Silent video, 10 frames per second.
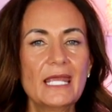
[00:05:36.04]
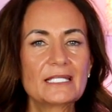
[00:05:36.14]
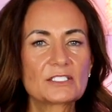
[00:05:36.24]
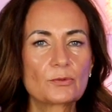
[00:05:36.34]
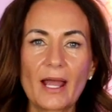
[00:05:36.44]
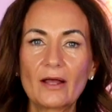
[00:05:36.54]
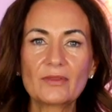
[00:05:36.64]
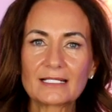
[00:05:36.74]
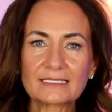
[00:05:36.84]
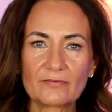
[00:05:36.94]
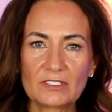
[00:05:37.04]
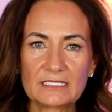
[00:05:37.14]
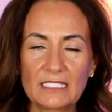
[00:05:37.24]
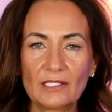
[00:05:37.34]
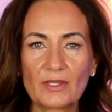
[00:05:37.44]
is around that
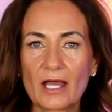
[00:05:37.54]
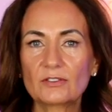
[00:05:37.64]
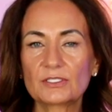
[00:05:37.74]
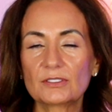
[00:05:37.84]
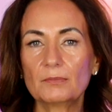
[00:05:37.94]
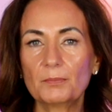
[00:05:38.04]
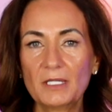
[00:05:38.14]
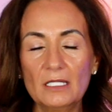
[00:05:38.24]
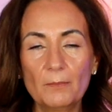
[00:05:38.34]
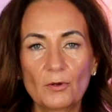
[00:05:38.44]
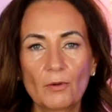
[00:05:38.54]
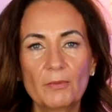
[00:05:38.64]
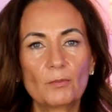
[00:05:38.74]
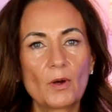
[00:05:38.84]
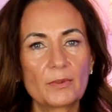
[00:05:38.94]
17,000 people,
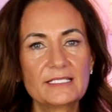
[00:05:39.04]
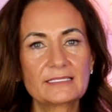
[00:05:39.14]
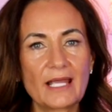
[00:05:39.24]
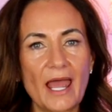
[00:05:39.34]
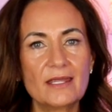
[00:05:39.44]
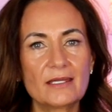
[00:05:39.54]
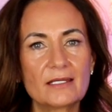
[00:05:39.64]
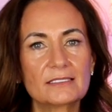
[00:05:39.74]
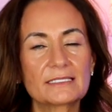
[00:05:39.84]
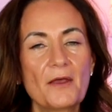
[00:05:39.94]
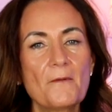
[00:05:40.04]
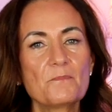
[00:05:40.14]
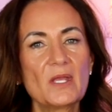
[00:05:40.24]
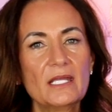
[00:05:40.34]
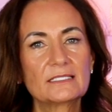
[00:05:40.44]
but what we say is
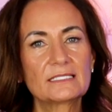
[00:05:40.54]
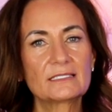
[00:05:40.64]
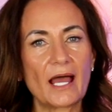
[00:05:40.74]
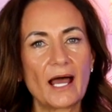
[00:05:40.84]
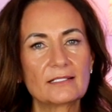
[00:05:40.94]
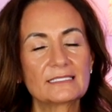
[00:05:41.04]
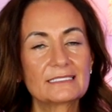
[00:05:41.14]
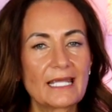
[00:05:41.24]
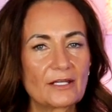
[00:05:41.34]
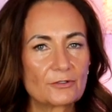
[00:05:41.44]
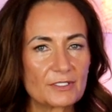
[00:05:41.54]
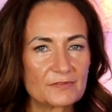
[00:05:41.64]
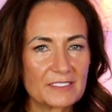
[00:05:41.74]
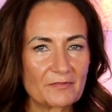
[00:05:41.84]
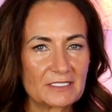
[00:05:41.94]
it's a standard of
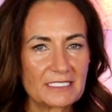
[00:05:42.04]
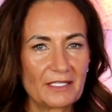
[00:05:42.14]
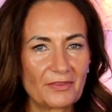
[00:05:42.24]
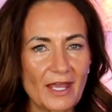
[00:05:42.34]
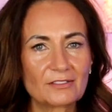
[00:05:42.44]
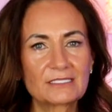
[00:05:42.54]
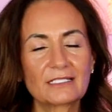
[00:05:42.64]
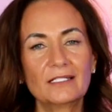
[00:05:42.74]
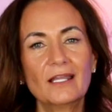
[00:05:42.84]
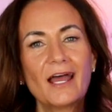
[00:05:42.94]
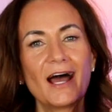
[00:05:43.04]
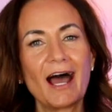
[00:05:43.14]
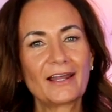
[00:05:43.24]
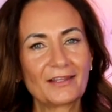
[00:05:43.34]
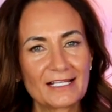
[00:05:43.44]
17,000
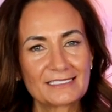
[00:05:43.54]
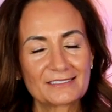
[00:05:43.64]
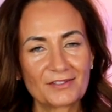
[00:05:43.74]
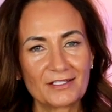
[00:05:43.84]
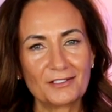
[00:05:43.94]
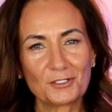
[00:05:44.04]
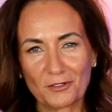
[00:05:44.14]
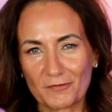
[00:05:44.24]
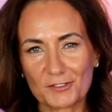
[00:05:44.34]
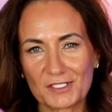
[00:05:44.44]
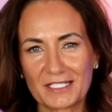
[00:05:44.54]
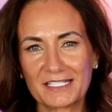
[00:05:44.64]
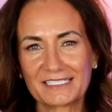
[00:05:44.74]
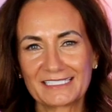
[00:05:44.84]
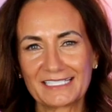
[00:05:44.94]
unless the
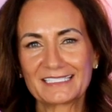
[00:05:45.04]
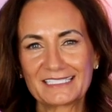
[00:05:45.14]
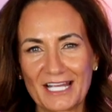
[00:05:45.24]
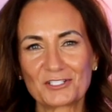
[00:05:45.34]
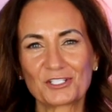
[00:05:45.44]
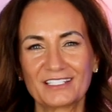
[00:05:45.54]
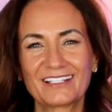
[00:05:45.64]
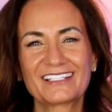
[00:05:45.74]
university is in session.